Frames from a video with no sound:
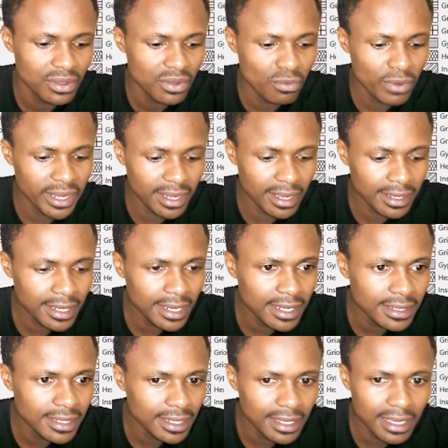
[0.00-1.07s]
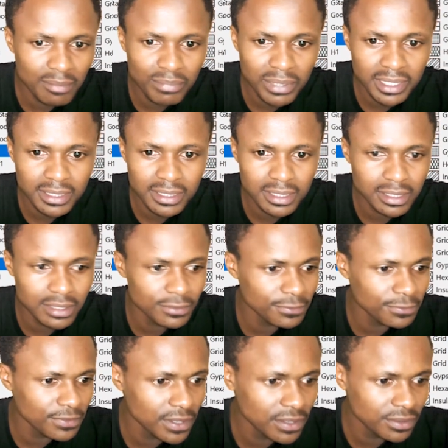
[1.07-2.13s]
we can get the carpet
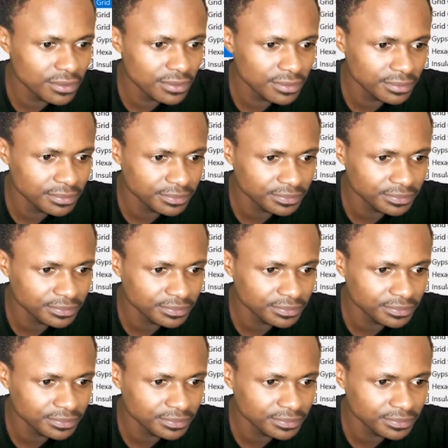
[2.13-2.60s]
fill